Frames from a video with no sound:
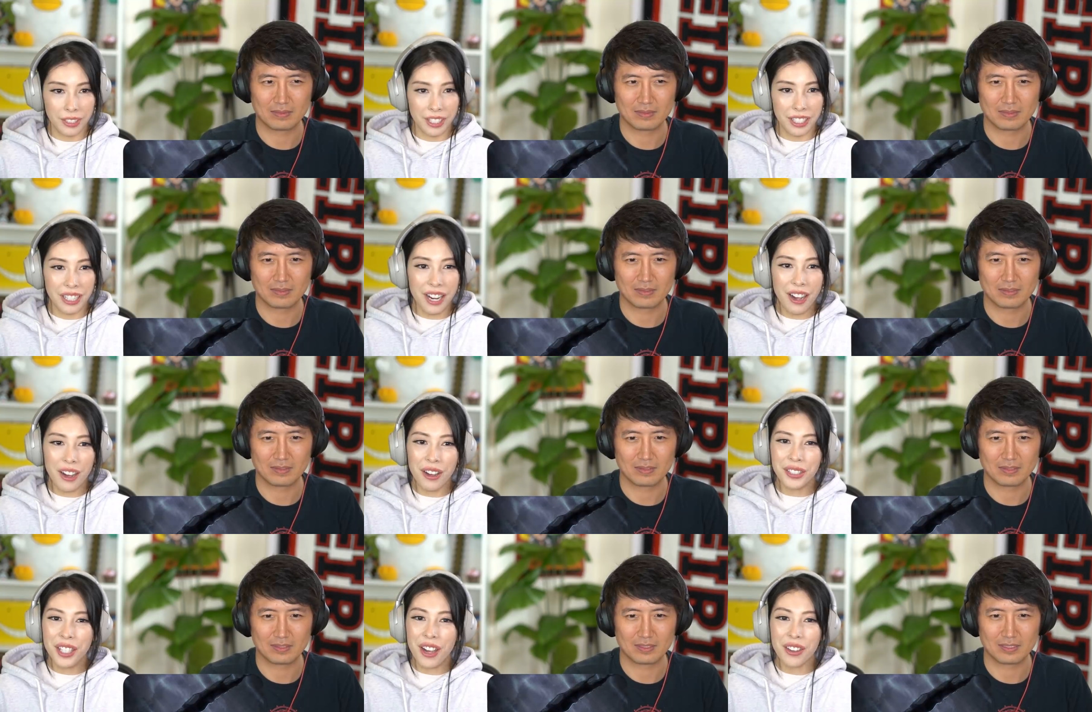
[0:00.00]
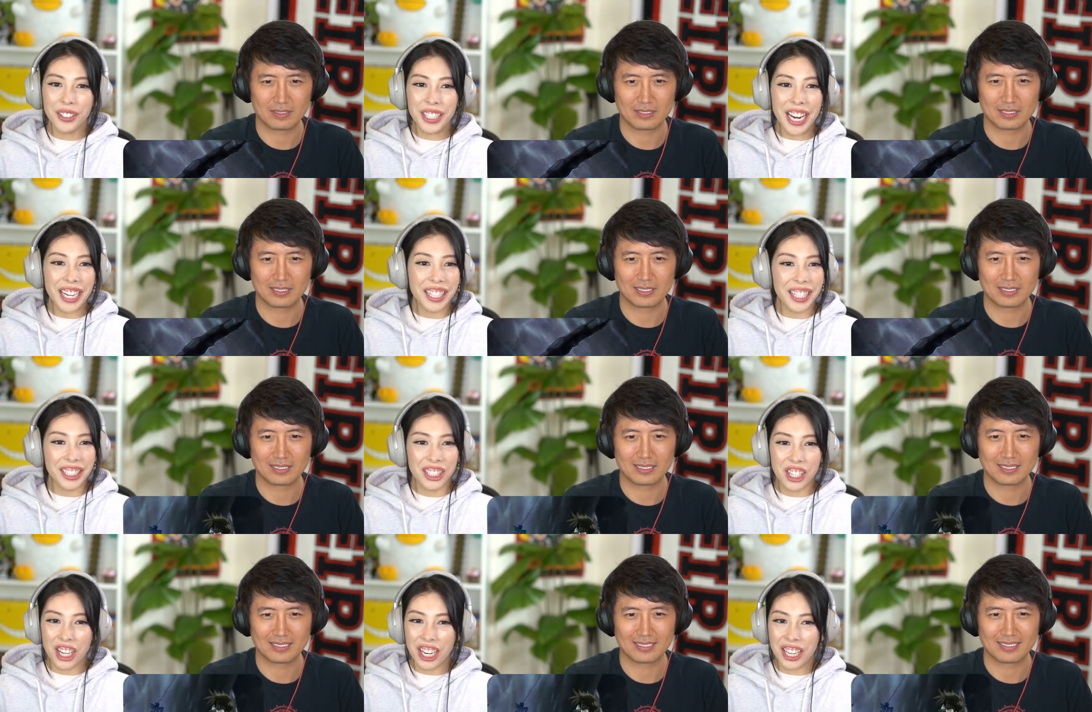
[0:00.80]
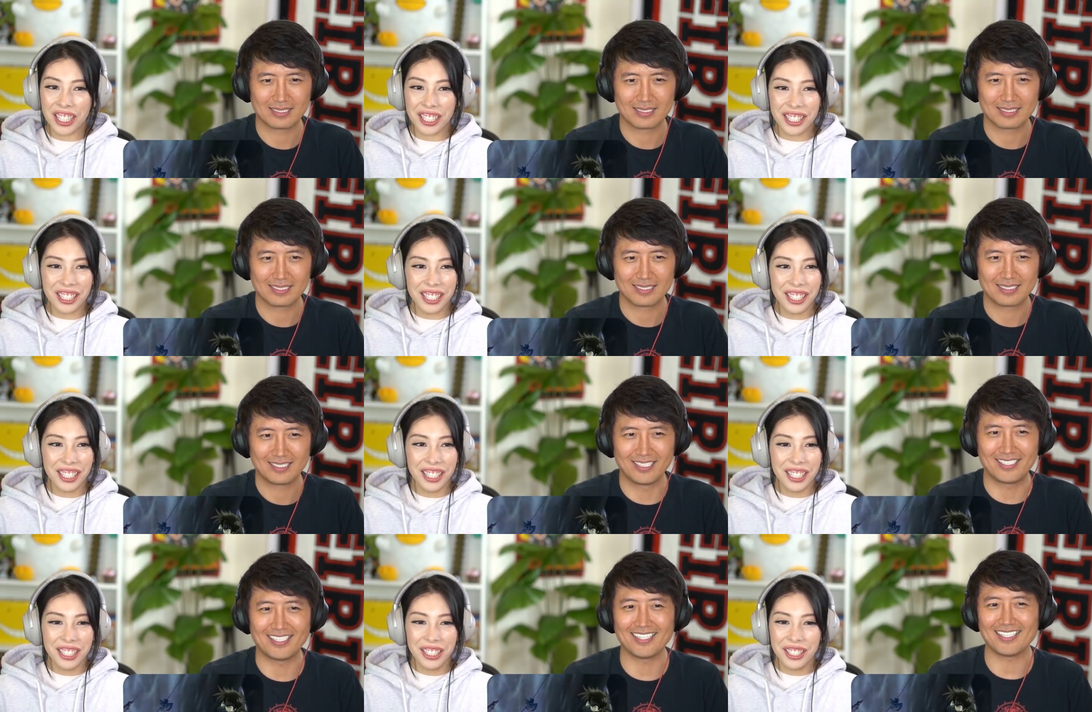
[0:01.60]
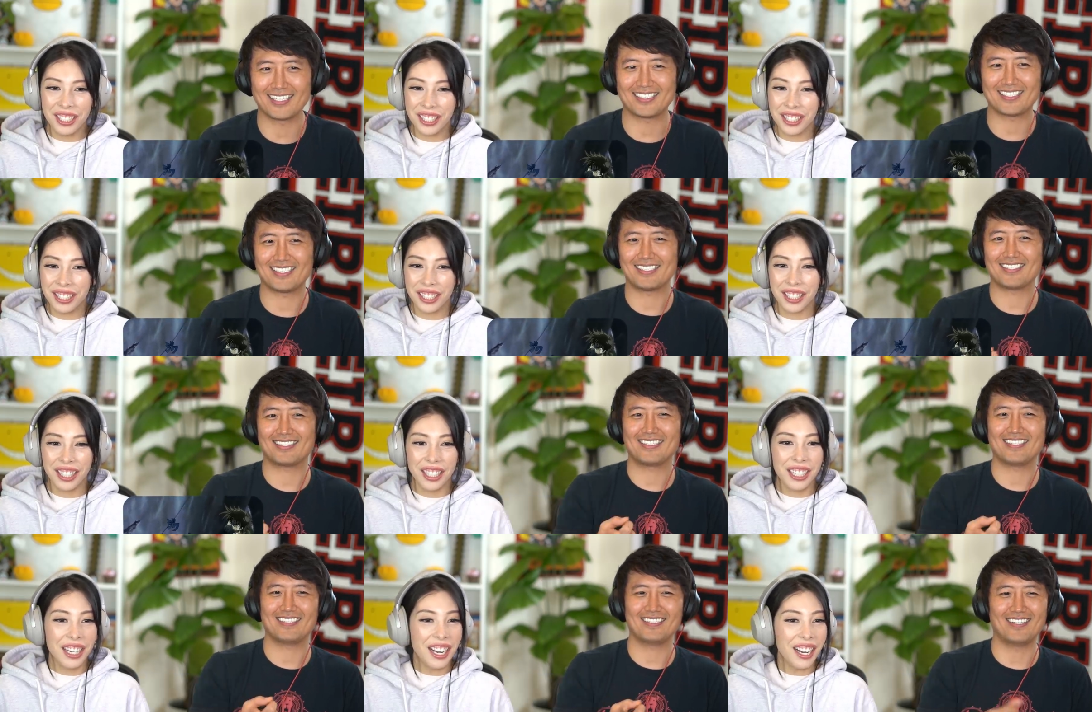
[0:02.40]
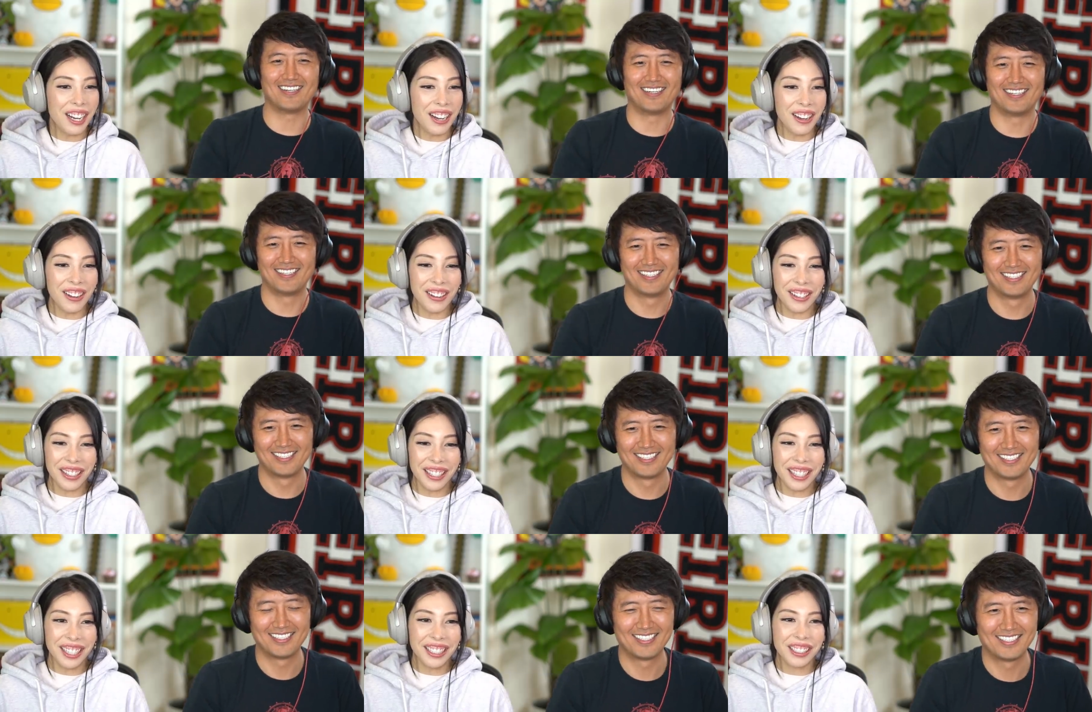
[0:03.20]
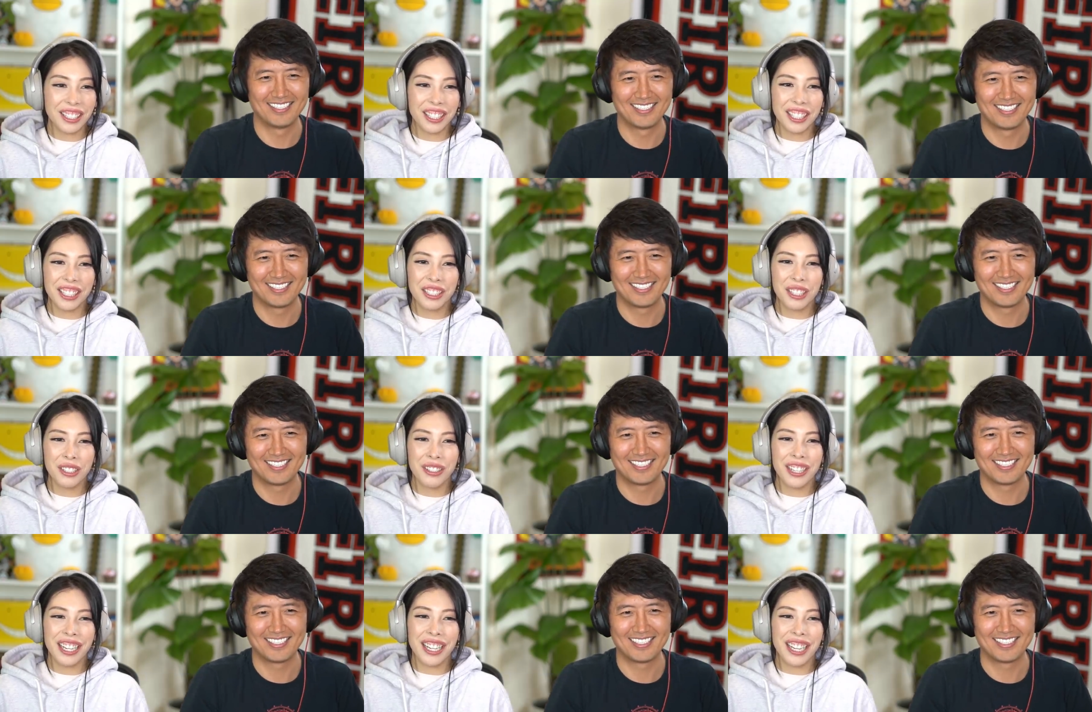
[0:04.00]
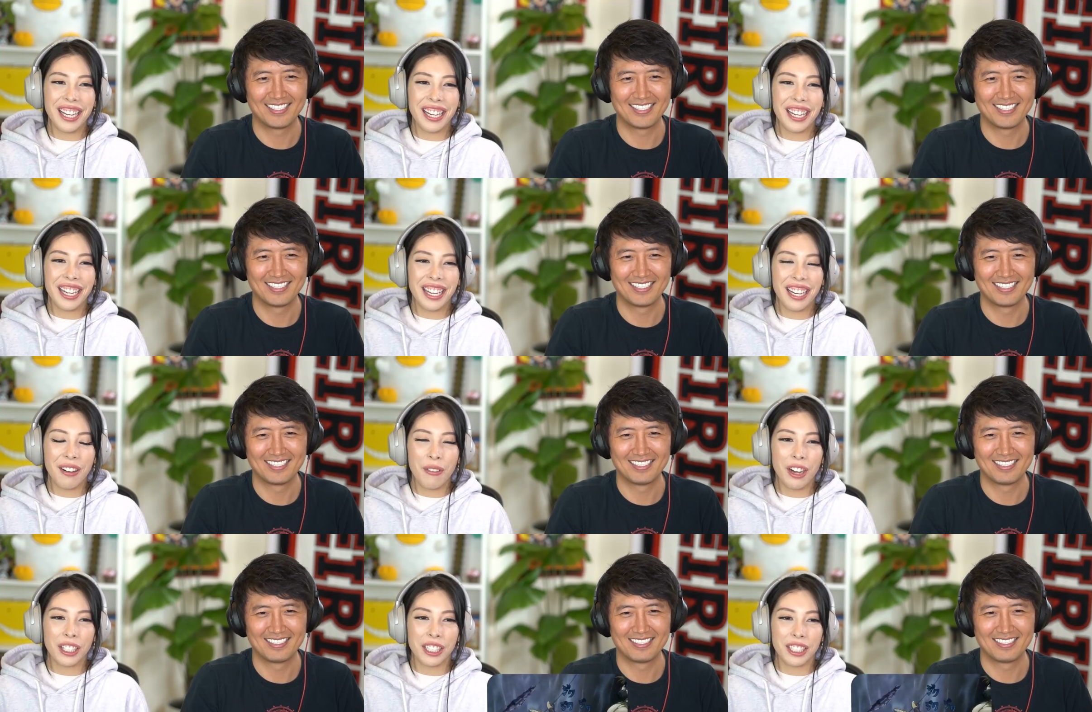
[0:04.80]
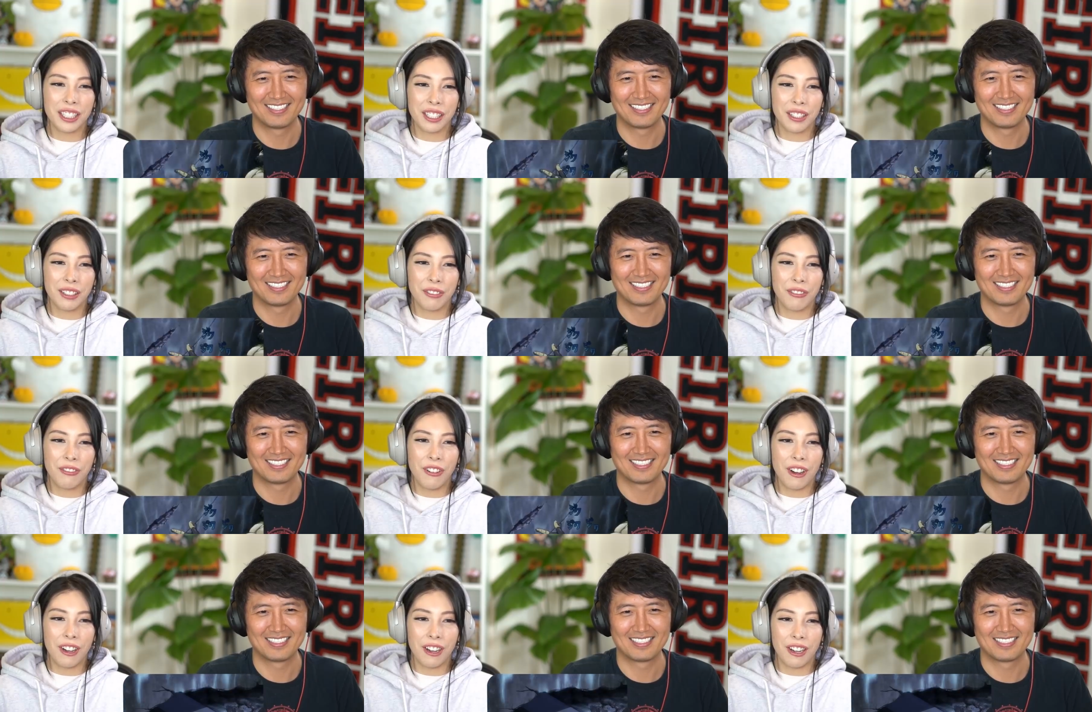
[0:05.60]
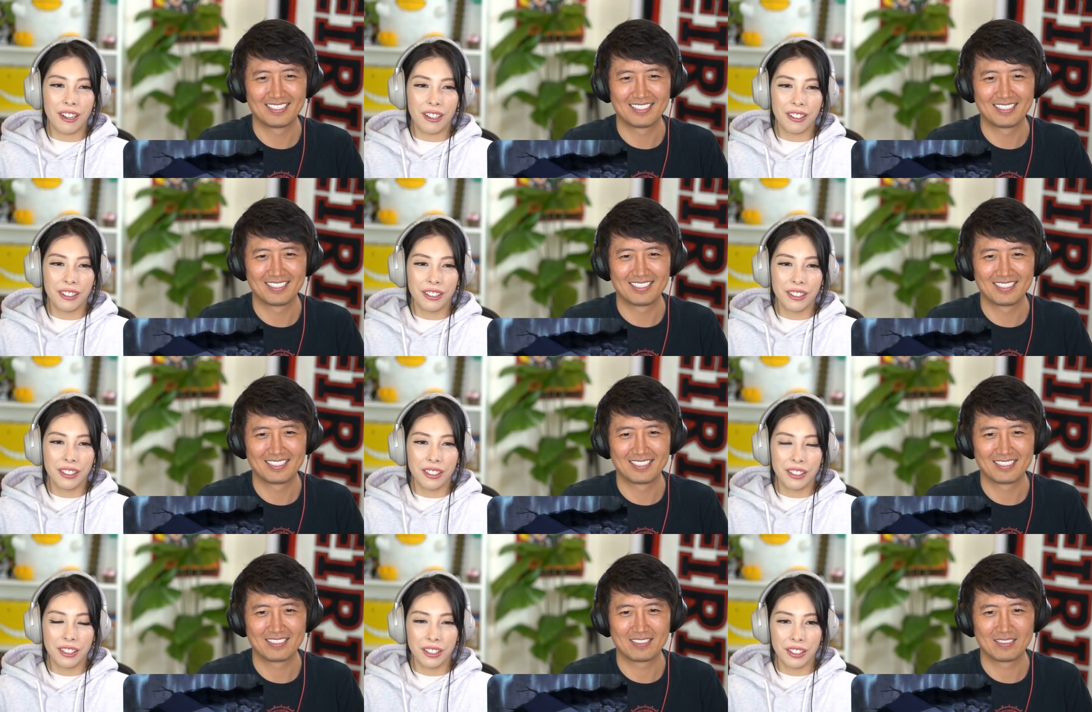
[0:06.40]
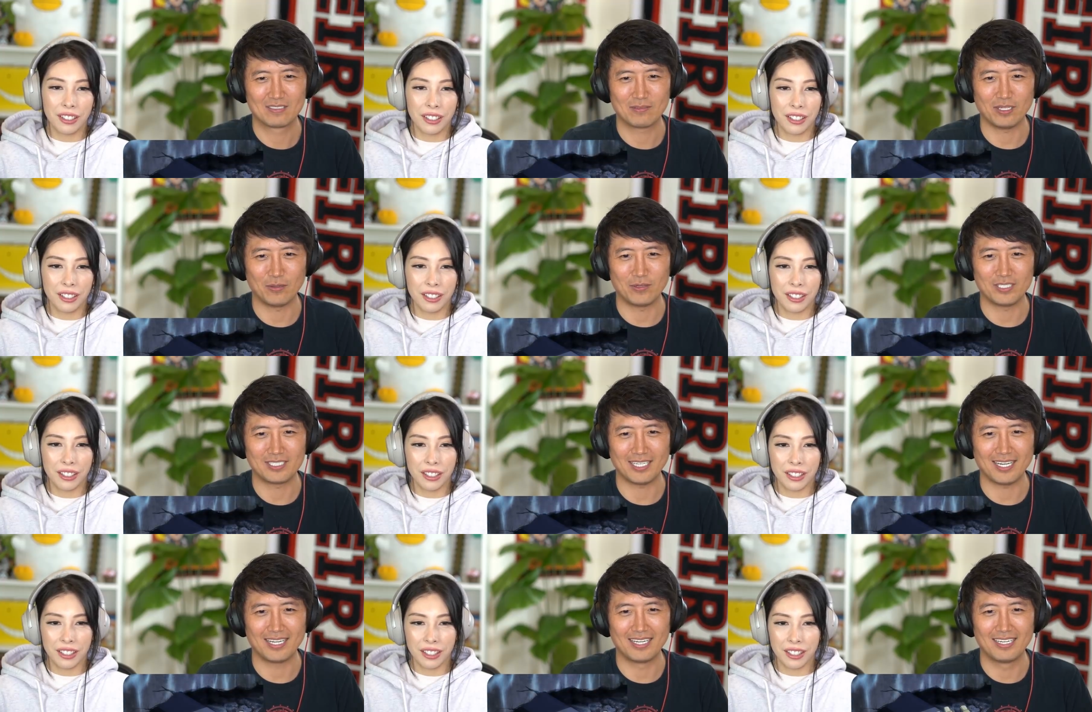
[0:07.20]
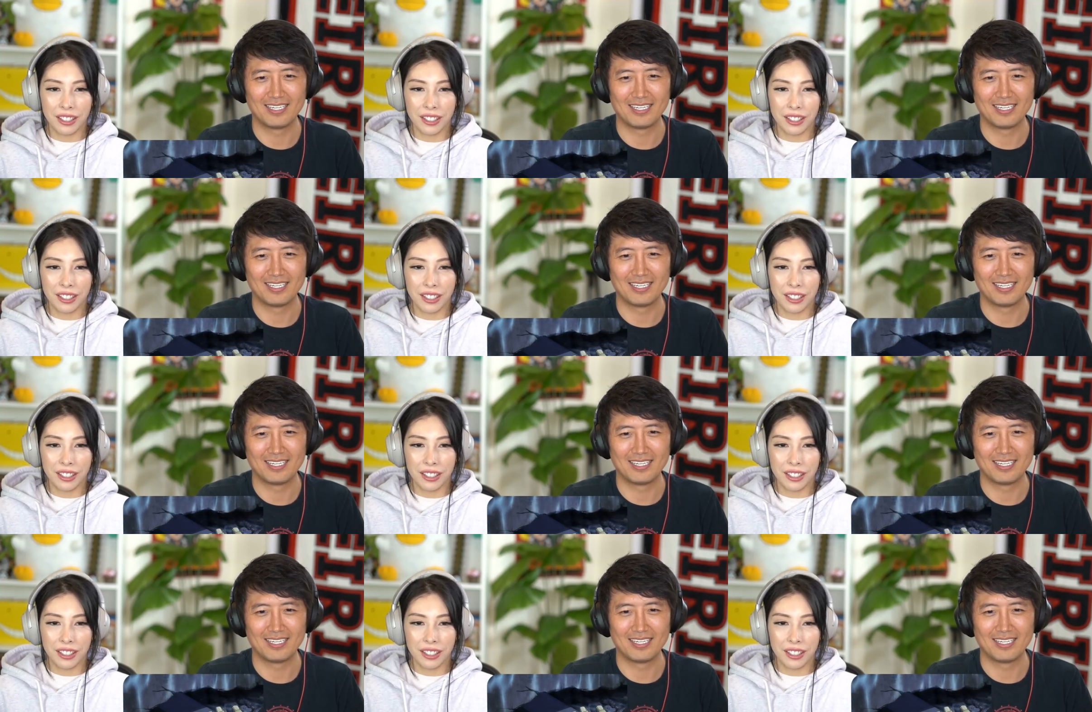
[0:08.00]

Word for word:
Speaker 1: No, don't take the cheat.
Speaker 2: You think that's th no? No,
Speaker 1: he's gonna do it. Watch, he's gonna fall.
Speaker 2: Wait, what's that?